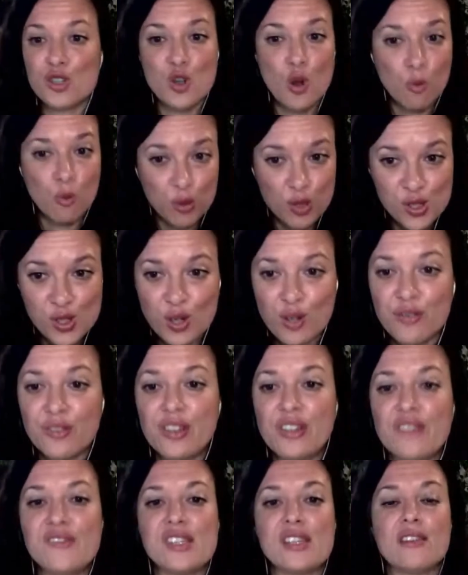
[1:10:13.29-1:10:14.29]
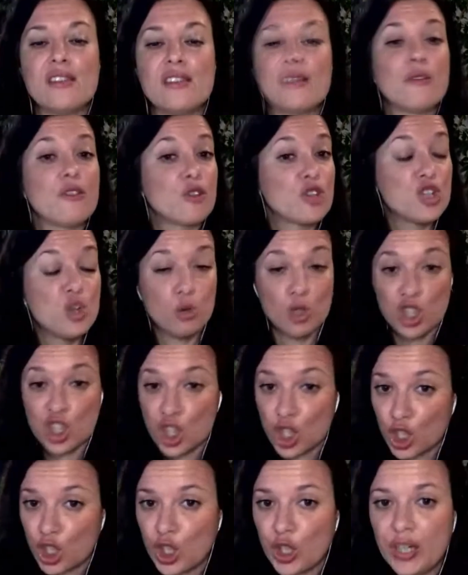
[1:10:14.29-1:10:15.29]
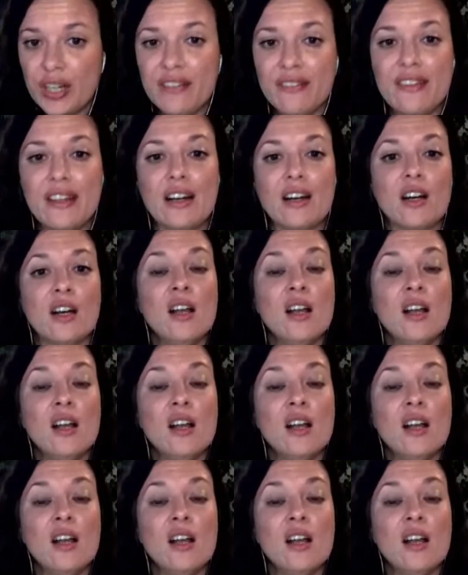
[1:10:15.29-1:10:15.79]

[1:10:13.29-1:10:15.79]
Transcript: preservatives in there. There's no sugar in there.